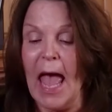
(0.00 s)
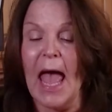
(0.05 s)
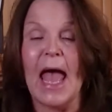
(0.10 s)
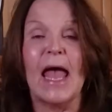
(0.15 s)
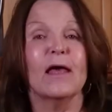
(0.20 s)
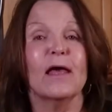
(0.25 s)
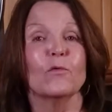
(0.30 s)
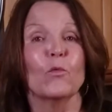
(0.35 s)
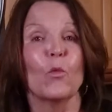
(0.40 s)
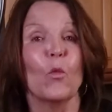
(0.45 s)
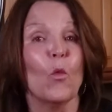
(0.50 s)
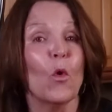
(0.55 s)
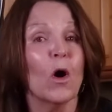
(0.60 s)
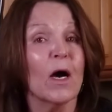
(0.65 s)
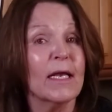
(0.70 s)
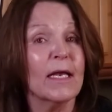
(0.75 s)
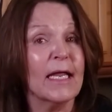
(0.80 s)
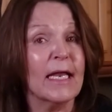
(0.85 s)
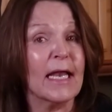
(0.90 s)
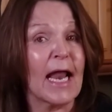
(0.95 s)
and
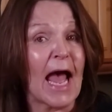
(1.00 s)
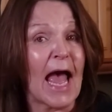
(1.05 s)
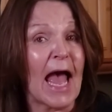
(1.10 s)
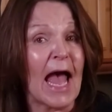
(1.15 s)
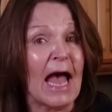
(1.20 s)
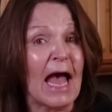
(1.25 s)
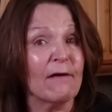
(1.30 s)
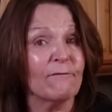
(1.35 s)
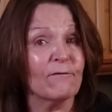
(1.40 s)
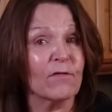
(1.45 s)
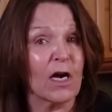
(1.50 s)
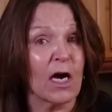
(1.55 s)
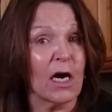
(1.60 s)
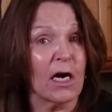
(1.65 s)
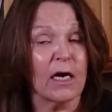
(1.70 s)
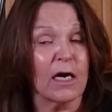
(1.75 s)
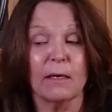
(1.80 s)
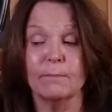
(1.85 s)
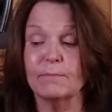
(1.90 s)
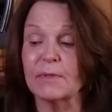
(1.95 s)
1.5
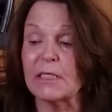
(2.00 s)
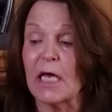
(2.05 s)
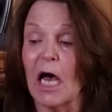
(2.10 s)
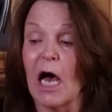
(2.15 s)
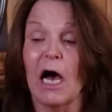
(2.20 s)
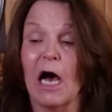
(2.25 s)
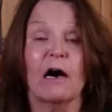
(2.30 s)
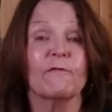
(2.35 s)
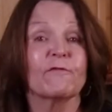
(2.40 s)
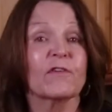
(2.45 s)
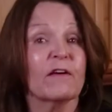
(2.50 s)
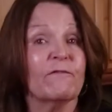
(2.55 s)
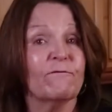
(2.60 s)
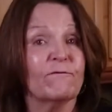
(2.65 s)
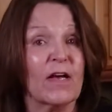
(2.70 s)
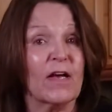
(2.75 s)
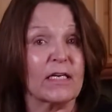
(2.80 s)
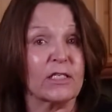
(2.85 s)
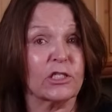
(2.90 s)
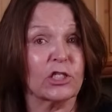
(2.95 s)
cups of
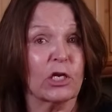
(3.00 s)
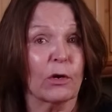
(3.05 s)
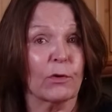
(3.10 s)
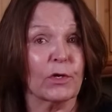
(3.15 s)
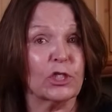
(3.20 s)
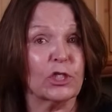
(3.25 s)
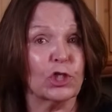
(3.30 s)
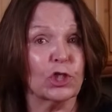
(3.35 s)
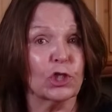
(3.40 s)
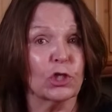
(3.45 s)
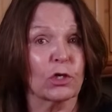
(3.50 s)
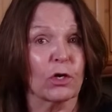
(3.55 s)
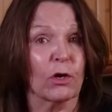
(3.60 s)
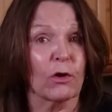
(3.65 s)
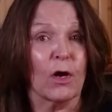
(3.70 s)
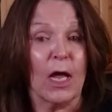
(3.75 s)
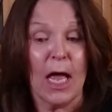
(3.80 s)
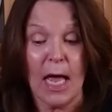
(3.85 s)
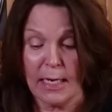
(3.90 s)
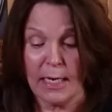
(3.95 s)
confectionery sugar.